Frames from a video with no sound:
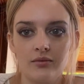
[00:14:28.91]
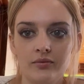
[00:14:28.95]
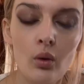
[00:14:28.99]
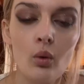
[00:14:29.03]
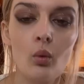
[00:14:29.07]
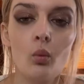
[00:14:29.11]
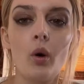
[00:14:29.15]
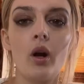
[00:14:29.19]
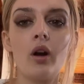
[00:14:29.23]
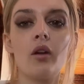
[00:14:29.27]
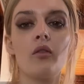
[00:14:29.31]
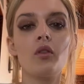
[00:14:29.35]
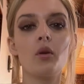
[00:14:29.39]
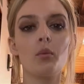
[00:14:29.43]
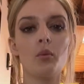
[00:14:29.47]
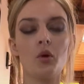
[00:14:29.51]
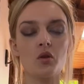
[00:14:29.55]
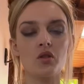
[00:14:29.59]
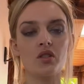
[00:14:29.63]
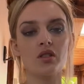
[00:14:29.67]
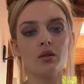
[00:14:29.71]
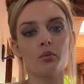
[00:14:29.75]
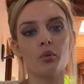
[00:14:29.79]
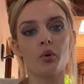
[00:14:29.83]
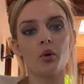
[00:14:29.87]
One of the most
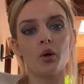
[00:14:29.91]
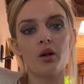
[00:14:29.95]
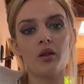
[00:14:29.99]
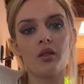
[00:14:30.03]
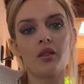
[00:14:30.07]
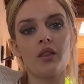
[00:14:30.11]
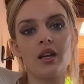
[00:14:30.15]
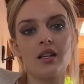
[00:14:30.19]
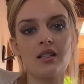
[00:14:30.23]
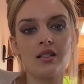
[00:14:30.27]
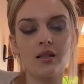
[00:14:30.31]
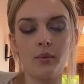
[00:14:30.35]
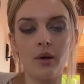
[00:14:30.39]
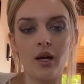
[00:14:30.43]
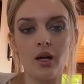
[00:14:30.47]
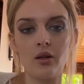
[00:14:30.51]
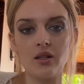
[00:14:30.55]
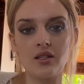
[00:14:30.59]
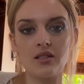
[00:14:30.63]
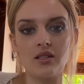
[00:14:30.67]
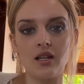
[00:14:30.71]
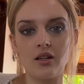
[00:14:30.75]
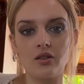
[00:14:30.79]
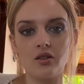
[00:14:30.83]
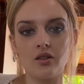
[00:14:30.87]
important things about the
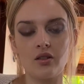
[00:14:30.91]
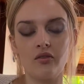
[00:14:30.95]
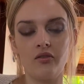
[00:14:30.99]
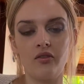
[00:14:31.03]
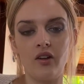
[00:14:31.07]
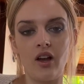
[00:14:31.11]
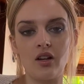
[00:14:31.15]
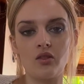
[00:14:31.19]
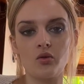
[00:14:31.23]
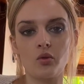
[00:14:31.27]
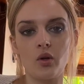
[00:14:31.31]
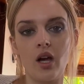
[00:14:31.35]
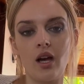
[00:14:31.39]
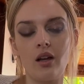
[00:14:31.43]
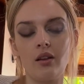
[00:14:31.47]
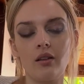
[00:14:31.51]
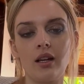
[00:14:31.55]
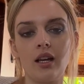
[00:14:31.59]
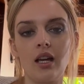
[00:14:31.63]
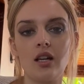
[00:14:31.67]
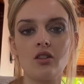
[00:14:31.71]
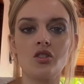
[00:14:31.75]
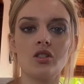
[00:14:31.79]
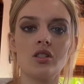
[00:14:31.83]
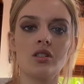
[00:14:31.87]
section of factual
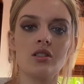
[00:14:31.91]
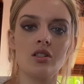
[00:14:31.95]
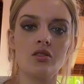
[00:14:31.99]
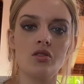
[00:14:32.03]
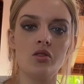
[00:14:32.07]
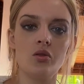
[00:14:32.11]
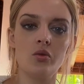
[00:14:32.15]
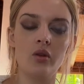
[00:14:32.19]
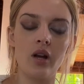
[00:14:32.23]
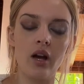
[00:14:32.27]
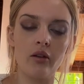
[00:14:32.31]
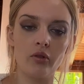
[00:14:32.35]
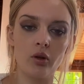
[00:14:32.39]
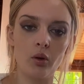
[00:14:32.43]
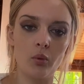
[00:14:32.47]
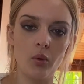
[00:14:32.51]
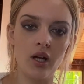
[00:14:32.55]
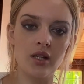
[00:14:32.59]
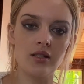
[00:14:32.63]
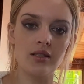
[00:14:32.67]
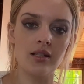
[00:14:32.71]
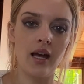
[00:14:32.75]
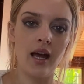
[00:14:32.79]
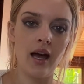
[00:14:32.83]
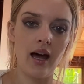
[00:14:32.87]
allegations is you never want
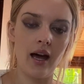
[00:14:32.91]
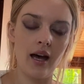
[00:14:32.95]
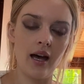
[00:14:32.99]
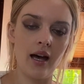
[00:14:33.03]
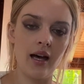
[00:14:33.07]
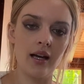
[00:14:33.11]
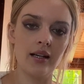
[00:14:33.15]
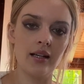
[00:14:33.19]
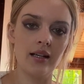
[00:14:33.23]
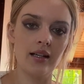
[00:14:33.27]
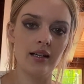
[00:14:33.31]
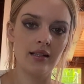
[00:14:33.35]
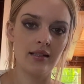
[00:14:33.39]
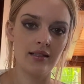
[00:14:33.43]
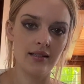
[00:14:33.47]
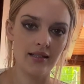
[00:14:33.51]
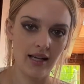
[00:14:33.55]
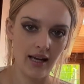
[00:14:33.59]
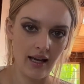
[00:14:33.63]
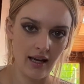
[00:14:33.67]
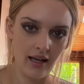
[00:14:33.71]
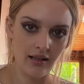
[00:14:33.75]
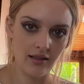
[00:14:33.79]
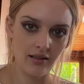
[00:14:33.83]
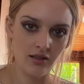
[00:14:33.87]
to add
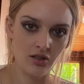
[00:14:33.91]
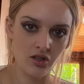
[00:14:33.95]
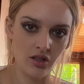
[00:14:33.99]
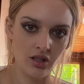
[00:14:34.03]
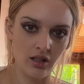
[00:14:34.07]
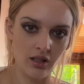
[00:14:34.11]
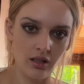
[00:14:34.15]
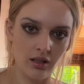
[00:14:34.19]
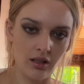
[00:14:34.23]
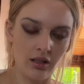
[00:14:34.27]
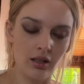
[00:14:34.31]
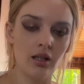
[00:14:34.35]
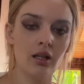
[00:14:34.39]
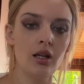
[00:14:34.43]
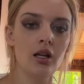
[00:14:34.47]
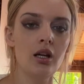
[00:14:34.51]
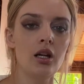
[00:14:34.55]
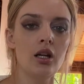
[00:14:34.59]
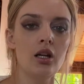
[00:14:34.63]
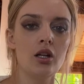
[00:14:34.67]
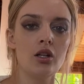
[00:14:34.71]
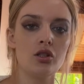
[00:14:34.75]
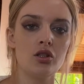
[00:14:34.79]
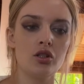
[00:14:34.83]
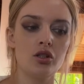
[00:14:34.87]
intention
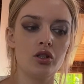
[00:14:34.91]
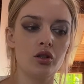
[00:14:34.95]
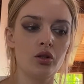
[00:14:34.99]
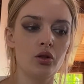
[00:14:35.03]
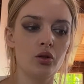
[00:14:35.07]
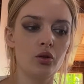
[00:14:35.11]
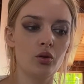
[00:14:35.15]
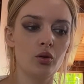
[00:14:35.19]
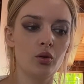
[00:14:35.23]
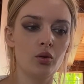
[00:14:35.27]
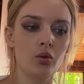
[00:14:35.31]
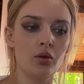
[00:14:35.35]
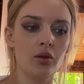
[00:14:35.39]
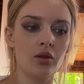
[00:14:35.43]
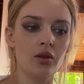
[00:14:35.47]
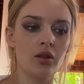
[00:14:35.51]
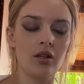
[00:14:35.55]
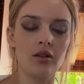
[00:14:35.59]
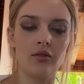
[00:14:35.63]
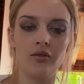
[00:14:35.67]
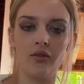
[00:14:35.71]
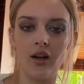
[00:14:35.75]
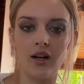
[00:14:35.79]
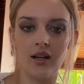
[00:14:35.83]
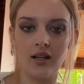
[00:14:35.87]
to the
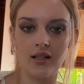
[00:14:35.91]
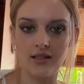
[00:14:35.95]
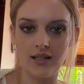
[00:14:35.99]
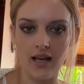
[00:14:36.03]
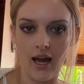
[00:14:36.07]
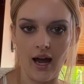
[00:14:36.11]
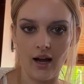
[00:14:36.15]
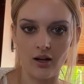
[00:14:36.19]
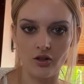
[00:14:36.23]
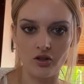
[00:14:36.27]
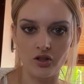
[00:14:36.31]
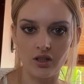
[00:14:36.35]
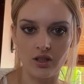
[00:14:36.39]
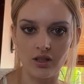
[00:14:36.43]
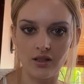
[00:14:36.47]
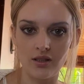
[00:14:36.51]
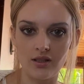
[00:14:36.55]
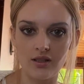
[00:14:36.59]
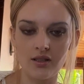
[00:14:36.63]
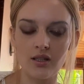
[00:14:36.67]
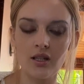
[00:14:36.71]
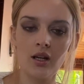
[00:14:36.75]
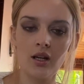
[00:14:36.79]
defendant's actions.